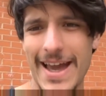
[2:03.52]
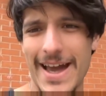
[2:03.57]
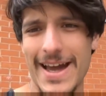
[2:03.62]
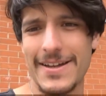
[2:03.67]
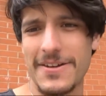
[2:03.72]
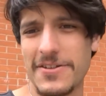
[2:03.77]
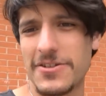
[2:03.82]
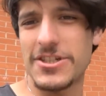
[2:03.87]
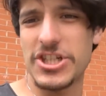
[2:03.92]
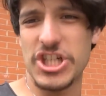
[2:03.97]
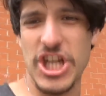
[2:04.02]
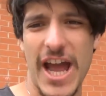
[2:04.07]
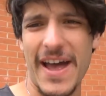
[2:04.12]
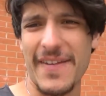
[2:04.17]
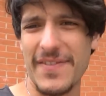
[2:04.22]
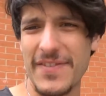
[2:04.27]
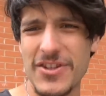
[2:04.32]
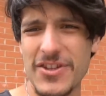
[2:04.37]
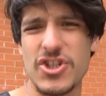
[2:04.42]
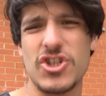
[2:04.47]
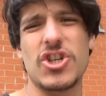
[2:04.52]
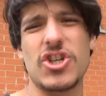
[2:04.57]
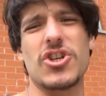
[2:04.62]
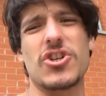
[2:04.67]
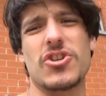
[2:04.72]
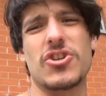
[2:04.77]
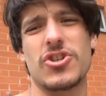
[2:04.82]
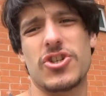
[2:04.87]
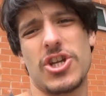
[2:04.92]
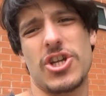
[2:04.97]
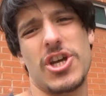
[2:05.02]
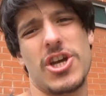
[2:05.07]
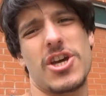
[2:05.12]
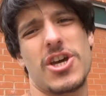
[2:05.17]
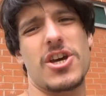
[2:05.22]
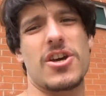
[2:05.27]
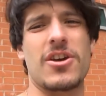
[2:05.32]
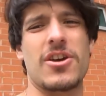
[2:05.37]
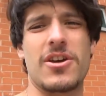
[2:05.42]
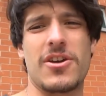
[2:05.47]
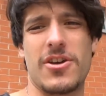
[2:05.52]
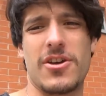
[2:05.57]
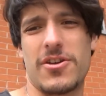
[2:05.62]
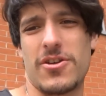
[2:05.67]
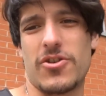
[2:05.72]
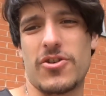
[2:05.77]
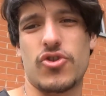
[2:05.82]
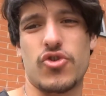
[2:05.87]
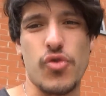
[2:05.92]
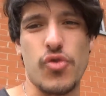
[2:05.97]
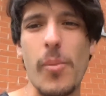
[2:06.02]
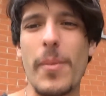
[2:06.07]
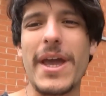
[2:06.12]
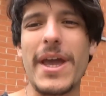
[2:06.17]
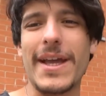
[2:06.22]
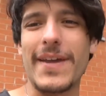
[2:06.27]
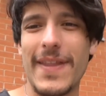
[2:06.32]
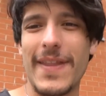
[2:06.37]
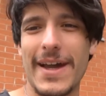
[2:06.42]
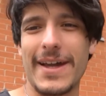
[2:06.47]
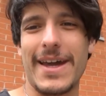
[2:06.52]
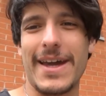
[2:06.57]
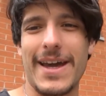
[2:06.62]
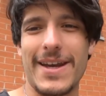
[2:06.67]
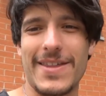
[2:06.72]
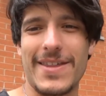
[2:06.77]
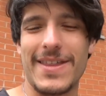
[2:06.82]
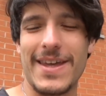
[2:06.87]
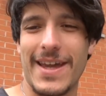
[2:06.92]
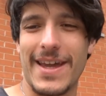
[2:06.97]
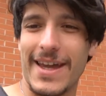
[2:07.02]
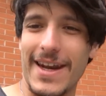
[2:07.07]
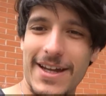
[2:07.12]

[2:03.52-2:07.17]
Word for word: and chants and drumming and that kind of thing,